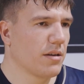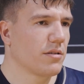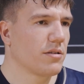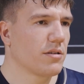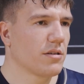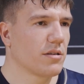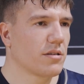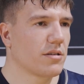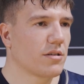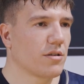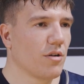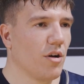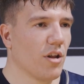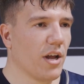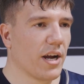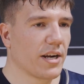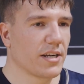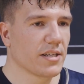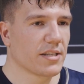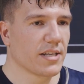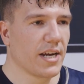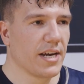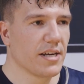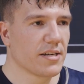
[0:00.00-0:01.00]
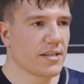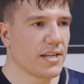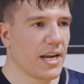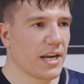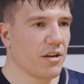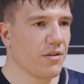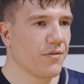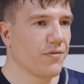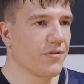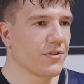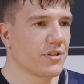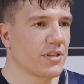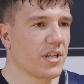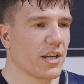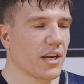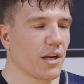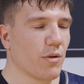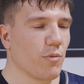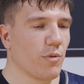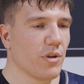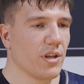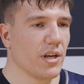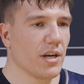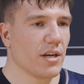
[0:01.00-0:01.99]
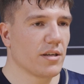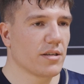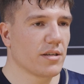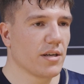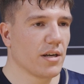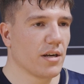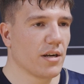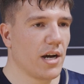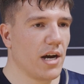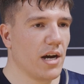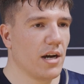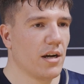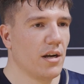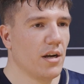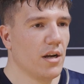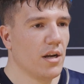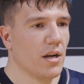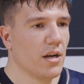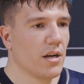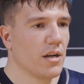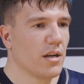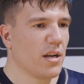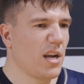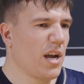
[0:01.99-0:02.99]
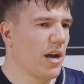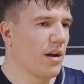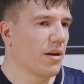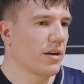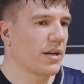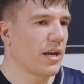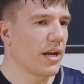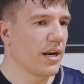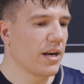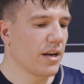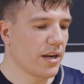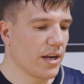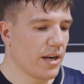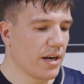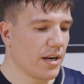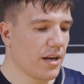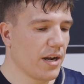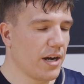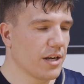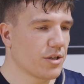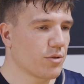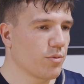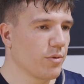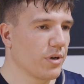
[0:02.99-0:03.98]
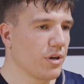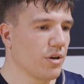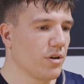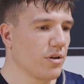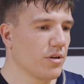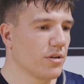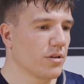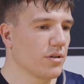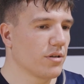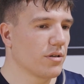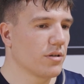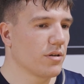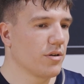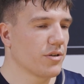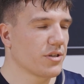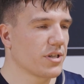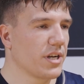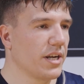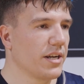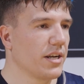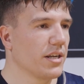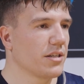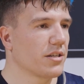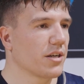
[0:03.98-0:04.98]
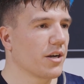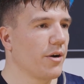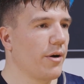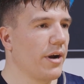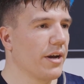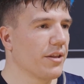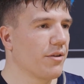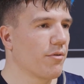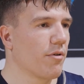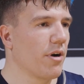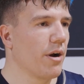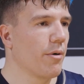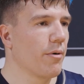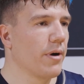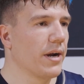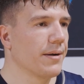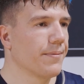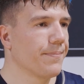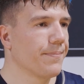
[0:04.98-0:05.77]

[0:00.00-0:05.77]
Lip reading: just all I can say is thank you for sticking with us, and get a nice win on Sunday to go out the right way.